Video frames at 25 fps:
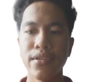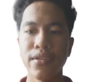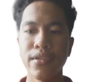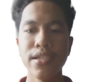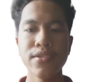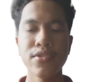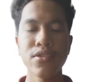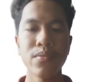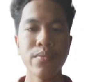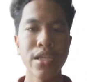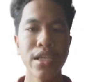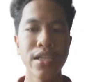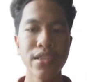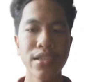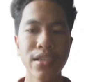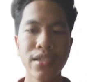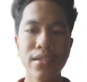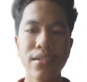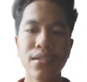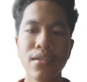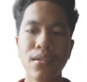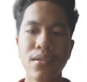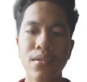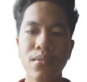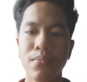is
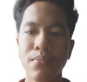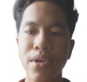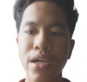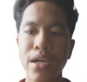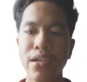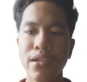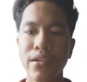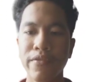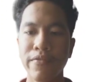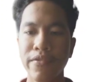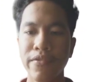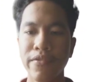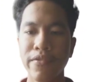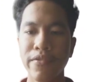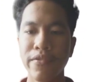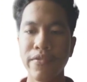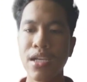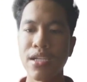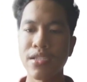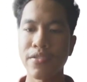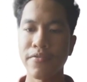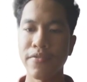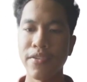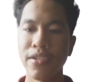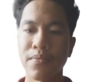dominated by a few
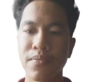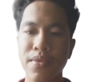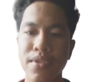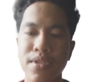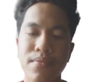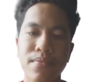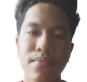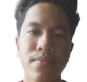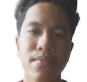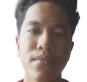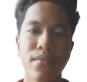large firms.